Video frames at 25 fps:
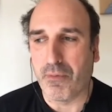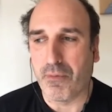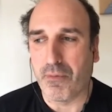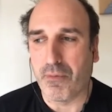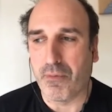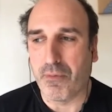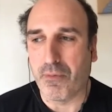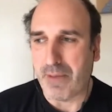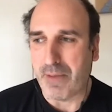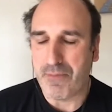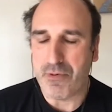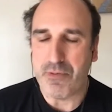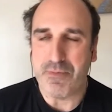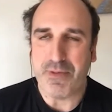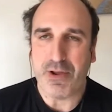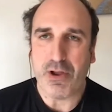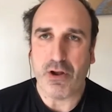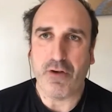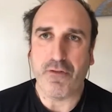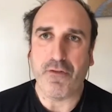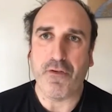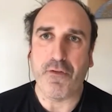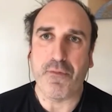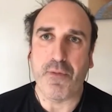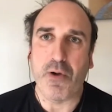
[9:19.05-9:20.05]
I put my
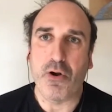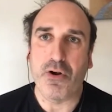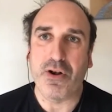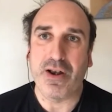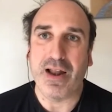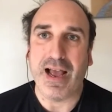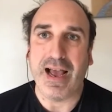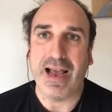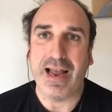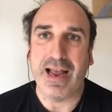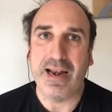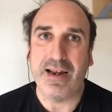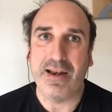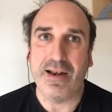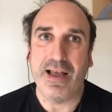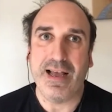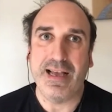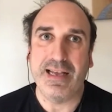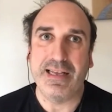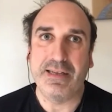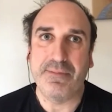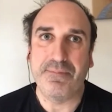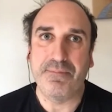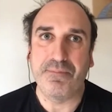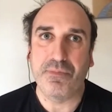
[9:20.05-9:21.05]
uniform on,
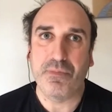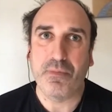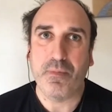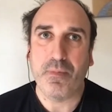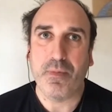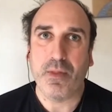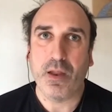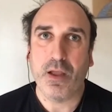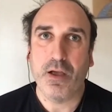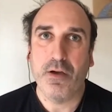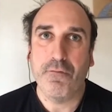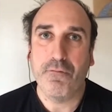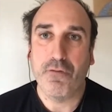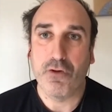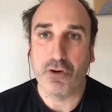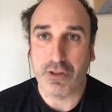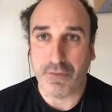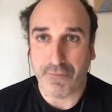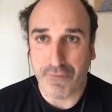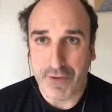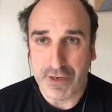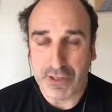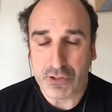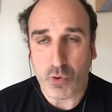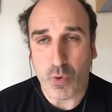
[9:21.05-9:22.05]
and for the
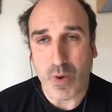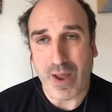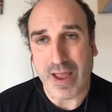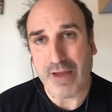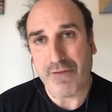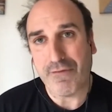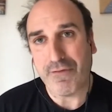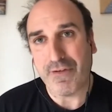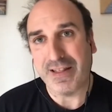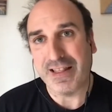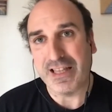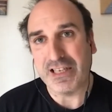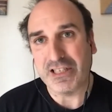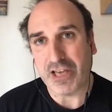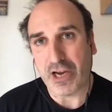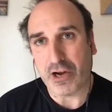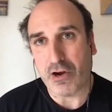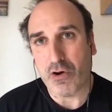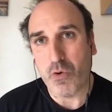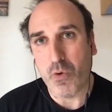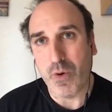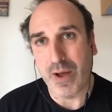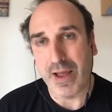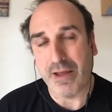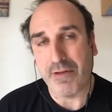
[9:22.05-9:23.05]
first wave and the
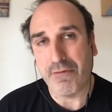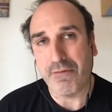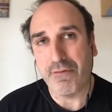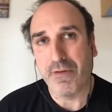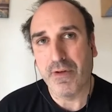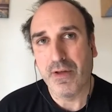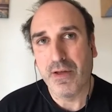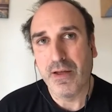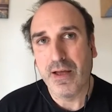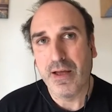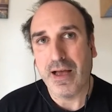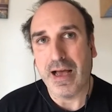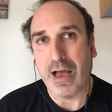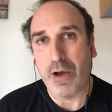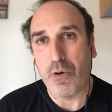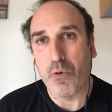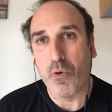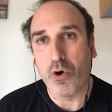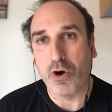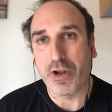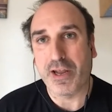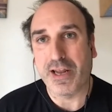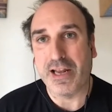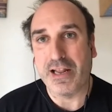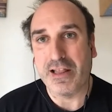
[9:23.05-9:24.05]
second wave, I
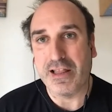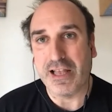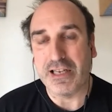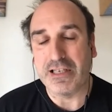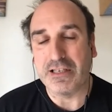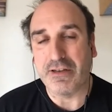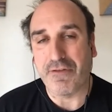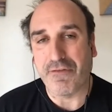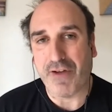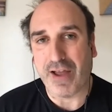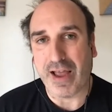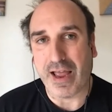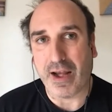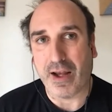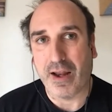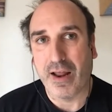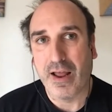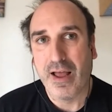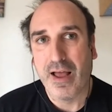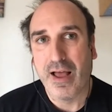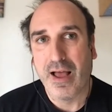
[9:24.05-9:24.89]
work in intensive care,